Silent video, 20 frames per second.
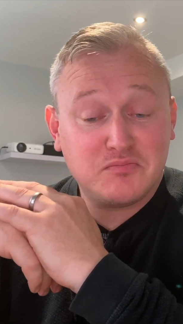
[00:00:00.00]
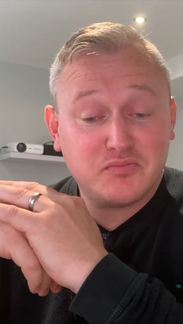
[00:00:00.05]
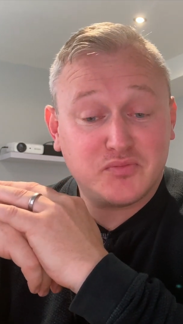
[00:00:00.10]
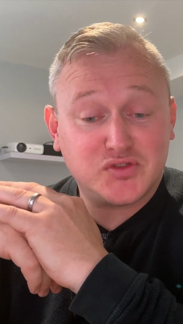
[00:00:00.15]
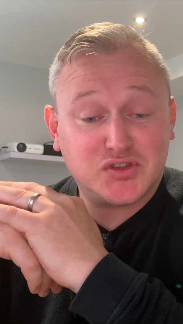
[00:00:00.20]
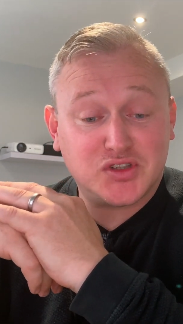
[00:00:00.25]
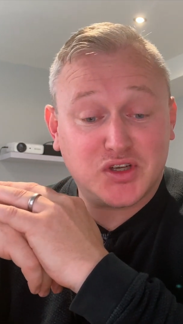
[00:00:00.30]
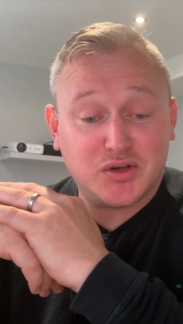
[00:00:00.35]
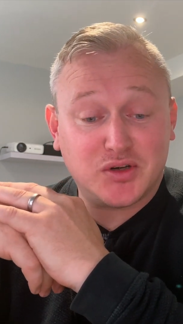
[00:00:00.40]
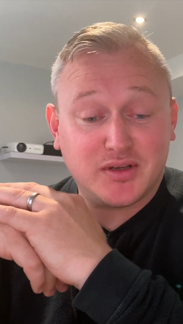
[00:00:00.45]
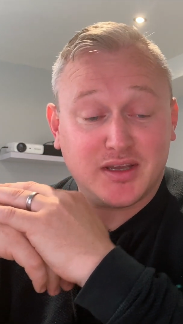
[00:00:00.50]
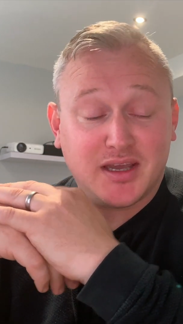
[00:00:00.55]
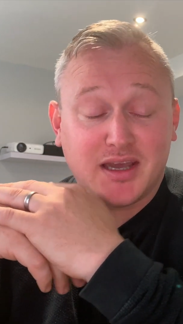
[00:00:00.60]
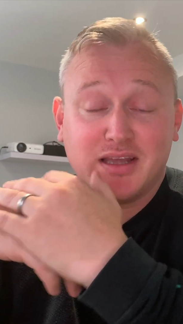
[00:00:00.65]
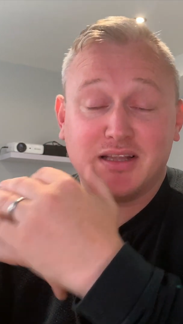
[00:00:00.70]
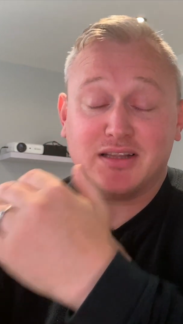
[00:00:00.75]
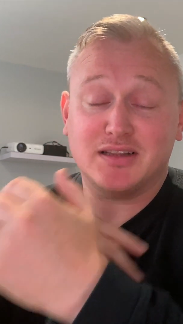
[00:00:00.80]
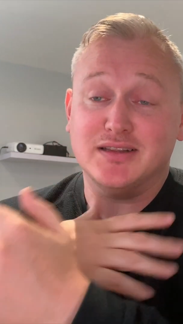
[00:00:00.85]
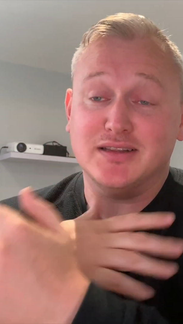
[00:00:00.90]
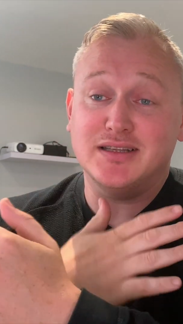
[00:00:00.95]
So, yeah,
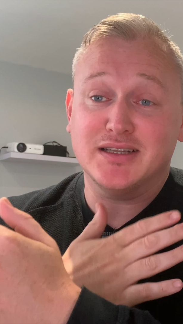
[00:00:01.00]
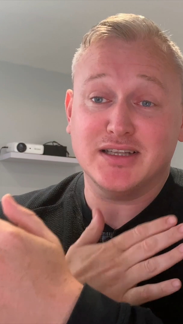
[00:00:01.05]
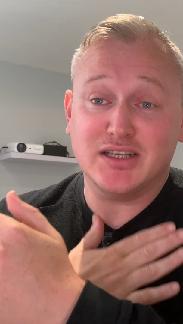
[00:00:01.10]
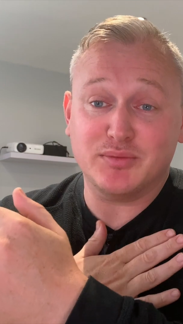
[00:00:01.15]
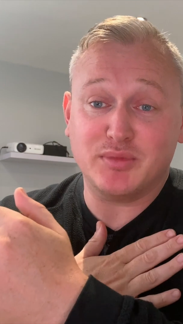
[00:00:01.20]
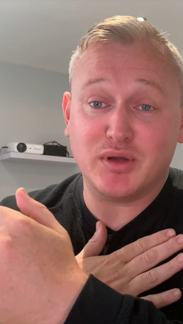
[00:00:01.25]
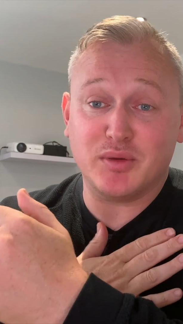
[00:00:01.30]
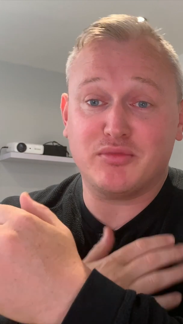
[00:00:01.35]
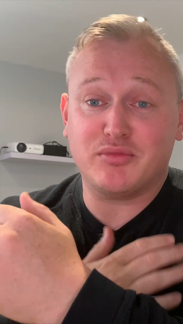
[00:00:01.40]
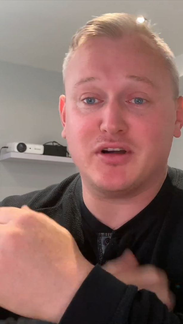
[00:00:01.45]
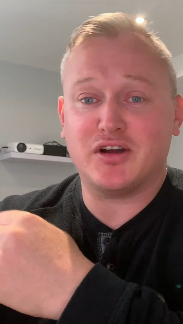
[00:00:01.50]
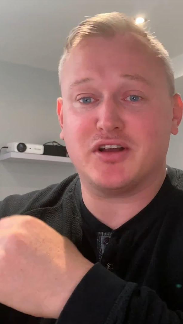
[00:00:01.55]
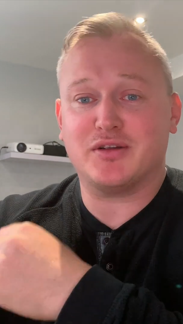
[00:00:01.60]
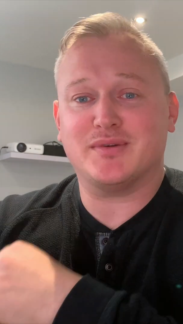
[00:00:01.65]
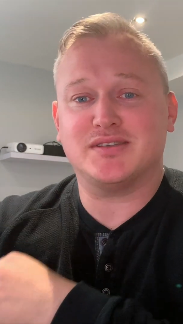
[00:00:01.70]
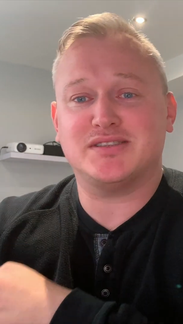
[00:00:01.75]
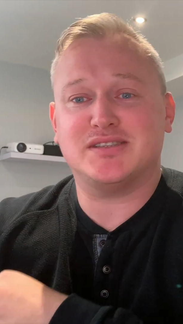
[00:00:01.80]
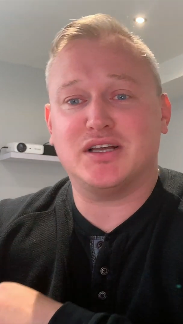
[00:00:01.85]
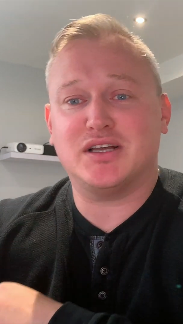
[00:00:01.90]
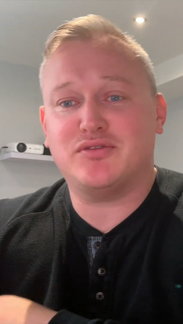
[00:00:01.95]
a little bit proud of
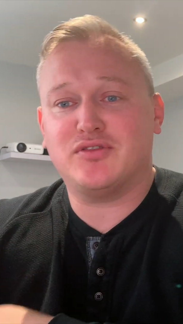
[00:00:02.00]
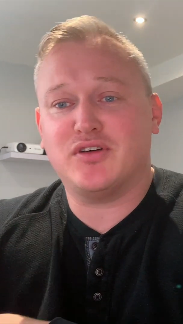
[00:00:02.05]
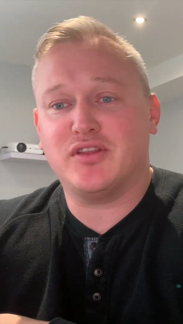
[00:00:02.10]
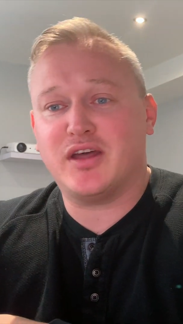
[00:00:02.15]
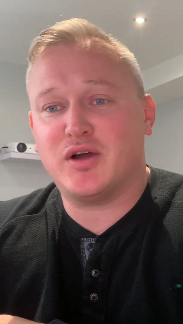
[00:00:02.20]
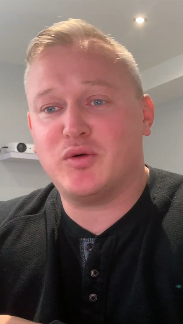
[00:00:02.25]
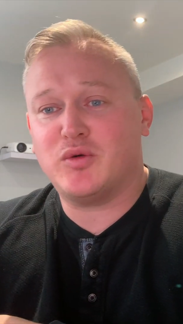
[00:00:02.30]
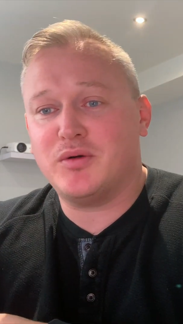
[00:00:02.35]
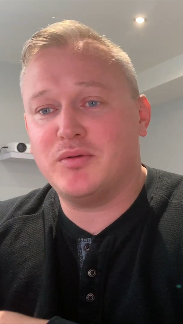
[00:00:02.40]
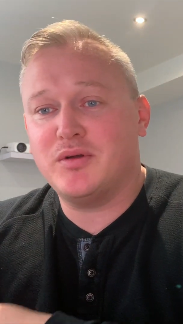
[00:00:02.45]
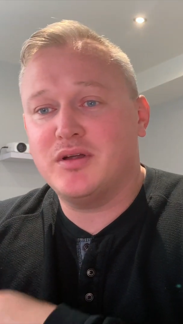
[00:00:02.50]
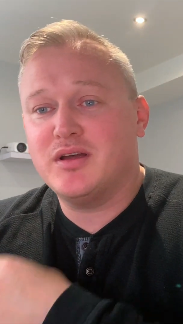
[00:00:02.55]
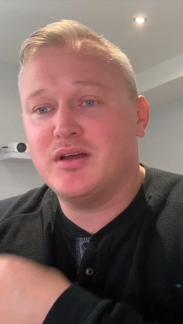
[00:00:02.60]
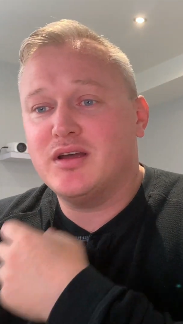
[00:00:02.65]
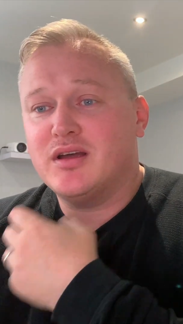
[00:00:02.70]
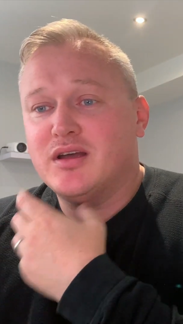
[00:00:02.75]
myself on that one.